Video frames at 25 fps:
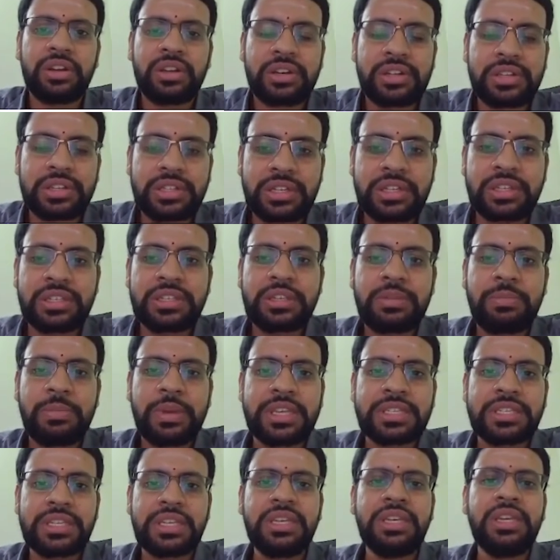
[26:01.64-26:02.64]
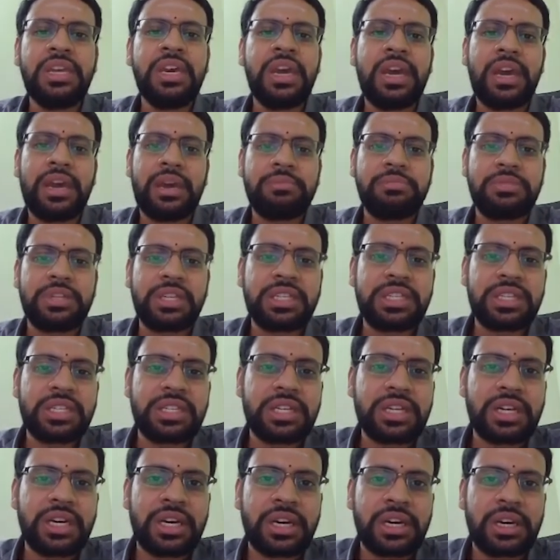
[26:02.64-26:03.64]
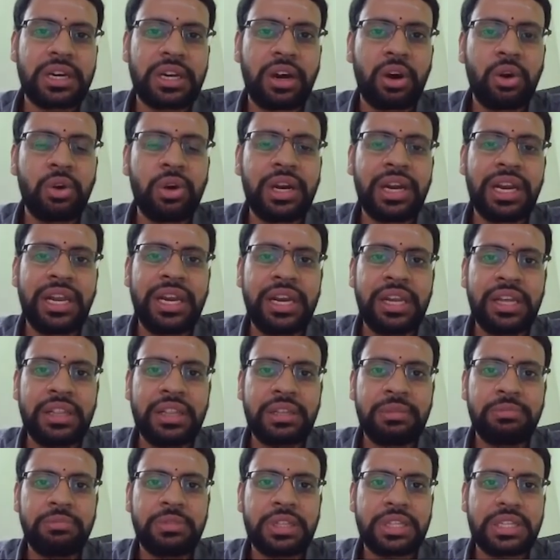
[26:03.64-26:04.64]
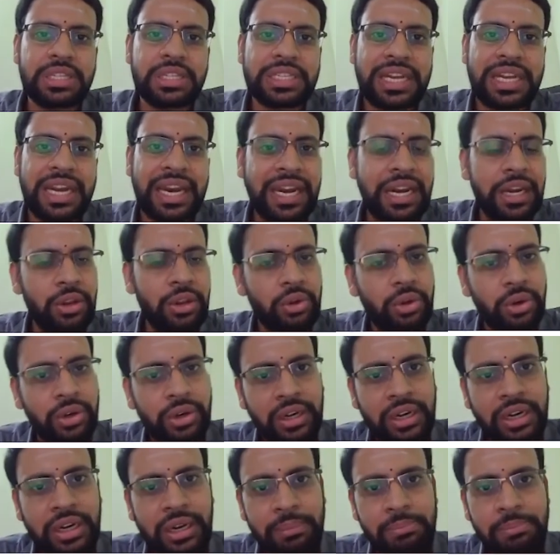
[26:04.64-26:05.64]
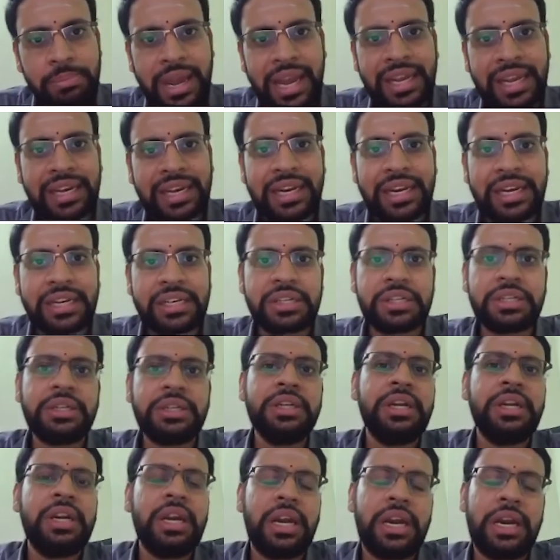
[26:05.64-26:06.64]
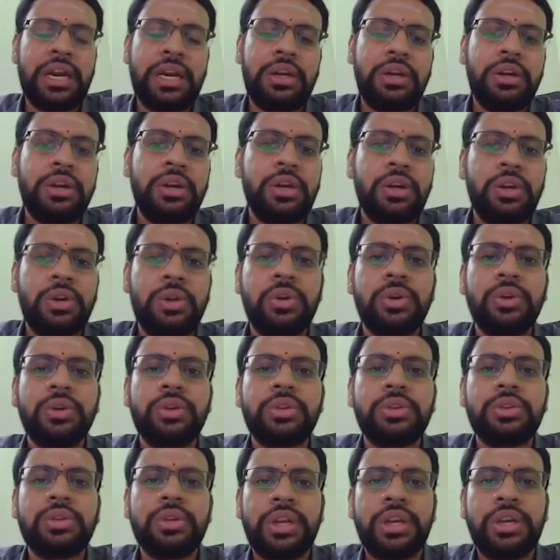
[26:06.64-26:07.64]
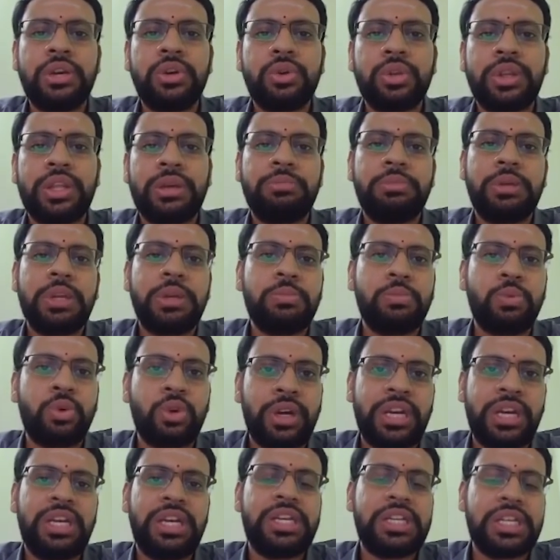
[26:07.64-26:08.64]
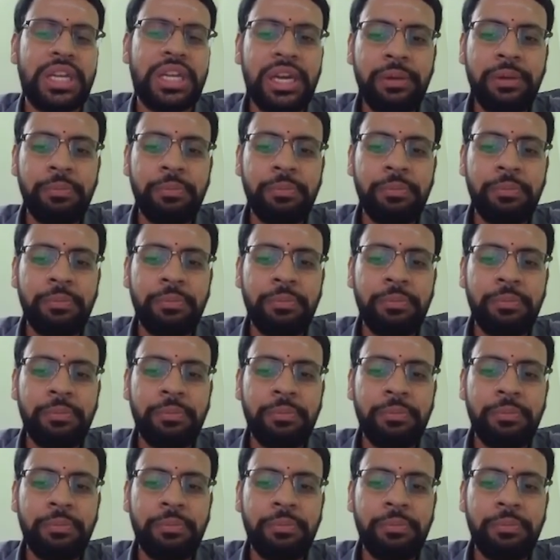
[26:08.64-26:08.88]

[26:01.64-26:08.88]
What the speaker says: resonance imaging. I'm just outlining them in the slide. You could come back later and look into them in more detail.